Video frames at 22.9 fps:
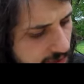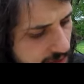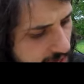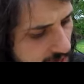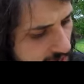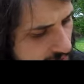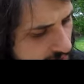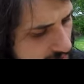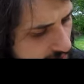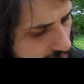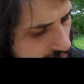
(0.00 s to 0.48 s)

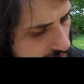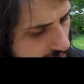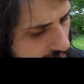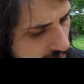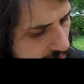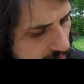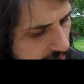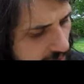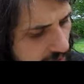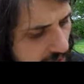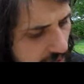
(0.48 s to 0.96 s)
nasty.
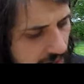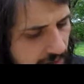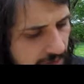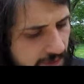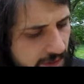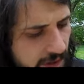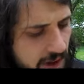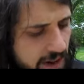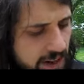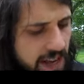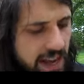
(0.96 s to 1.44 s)
A lot of
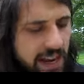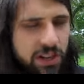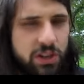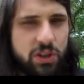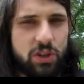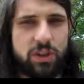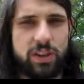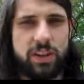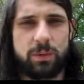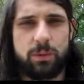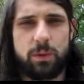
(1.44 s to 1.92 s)
fun,
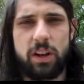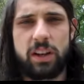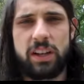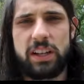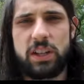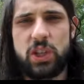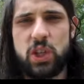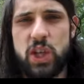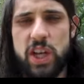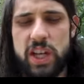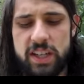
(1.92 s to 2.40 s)
actually.
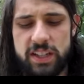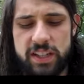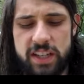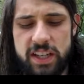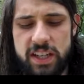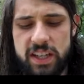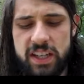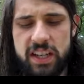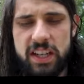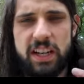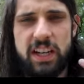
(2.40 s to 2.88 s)
Really
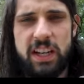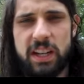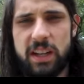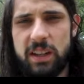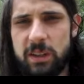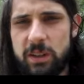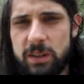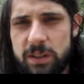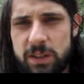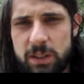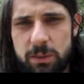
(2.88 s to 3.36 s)
cheesy.
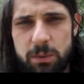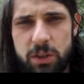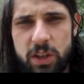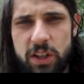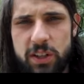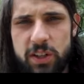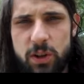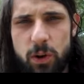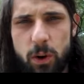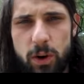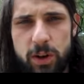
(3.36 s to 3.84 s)
Some
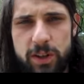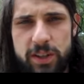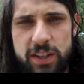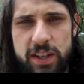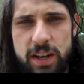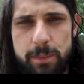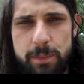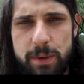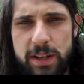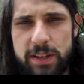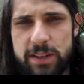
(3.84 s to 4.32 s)
good gore
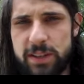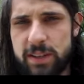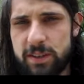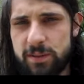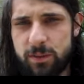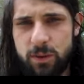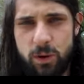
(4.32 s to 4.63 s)
snippets, of